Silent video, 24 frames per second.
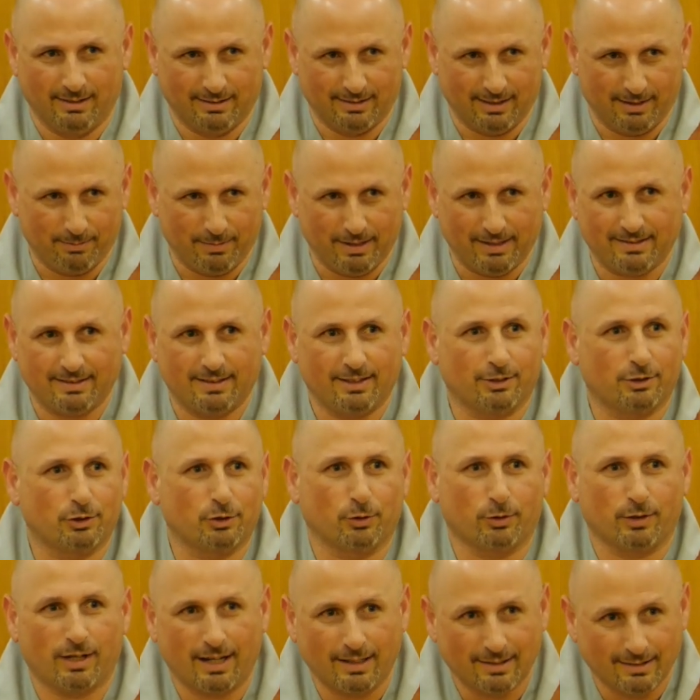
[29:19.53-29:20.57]
then Master
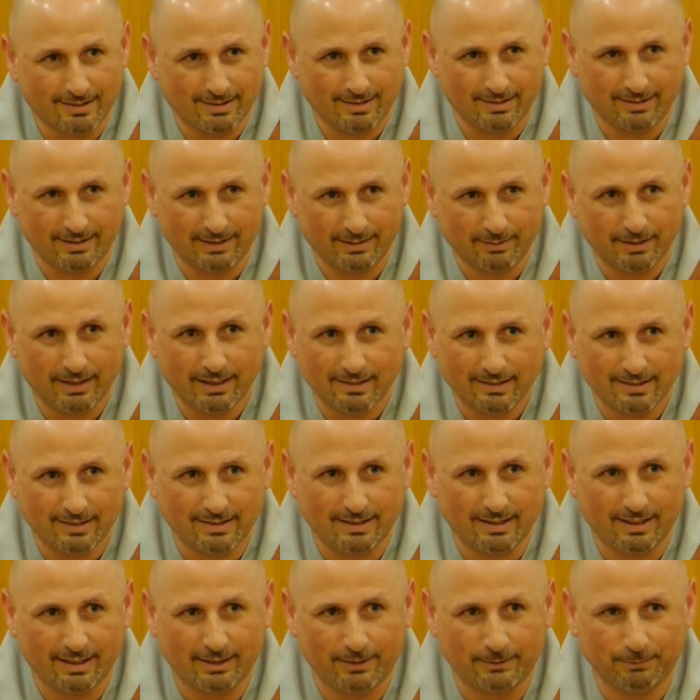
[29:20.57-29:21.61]
Sunim can
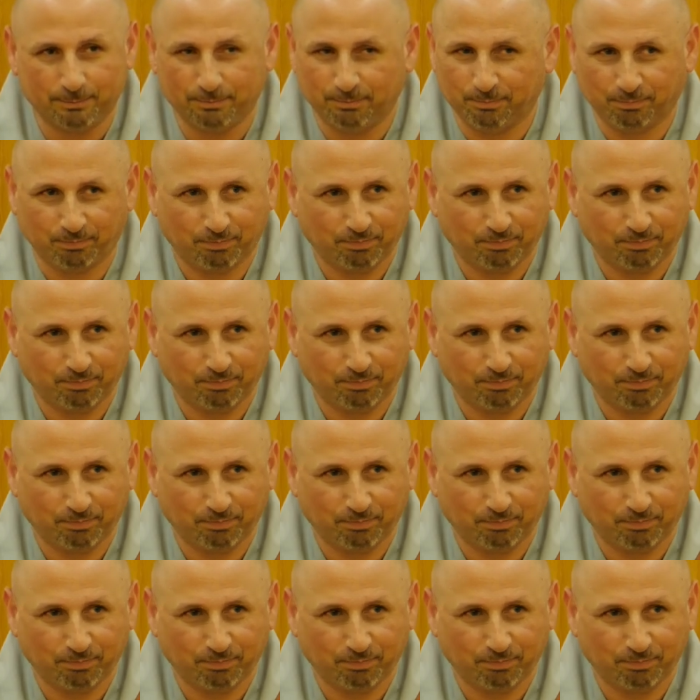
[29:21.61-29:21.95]
say,